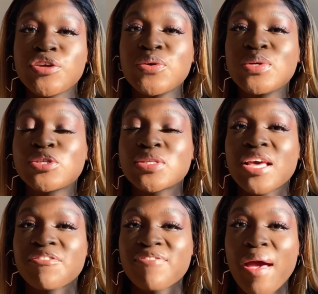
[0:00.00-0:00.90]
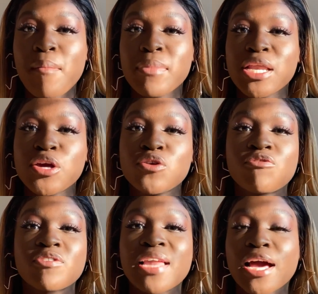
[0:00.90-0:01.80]
you into their family. You
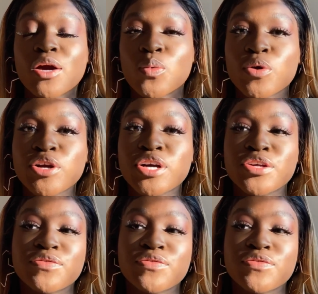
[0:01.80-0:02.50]
feel like a worker, you feel